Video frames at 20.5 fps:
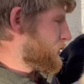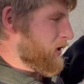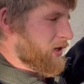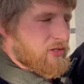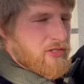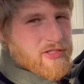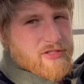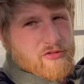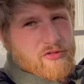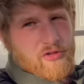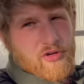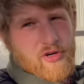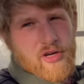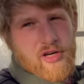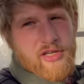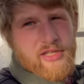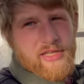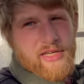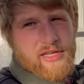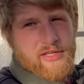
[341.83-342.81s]
but I did
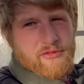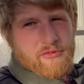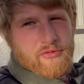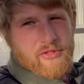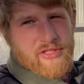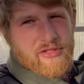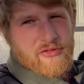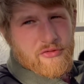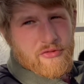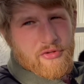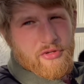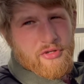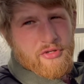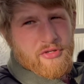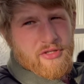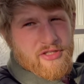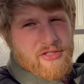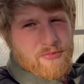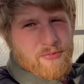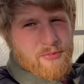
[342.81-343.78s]
try and read
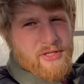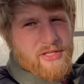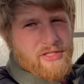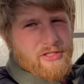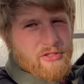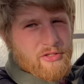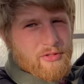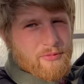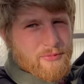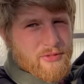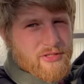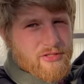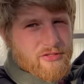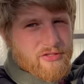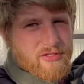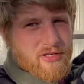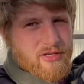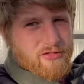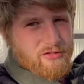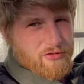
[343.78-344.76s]
through as many
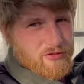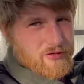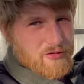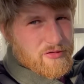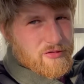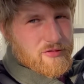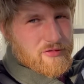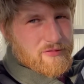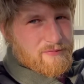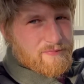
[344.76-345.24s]
comments as I could.